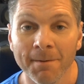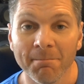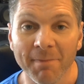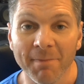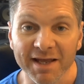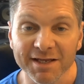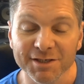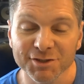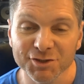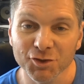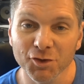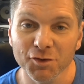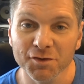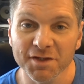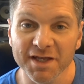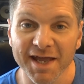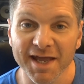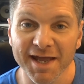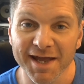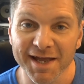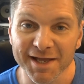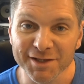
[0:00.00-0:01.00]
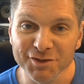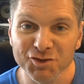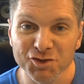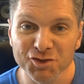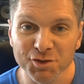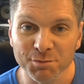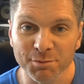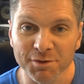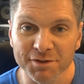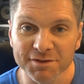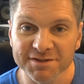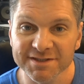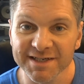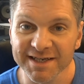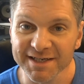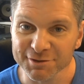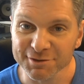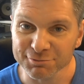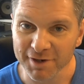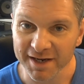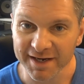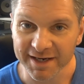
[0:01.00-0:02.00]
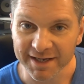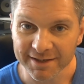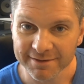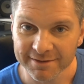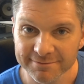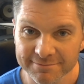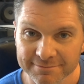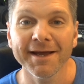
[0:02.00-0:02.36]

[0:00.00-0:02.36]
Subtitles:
Make sure that your instrument is ready.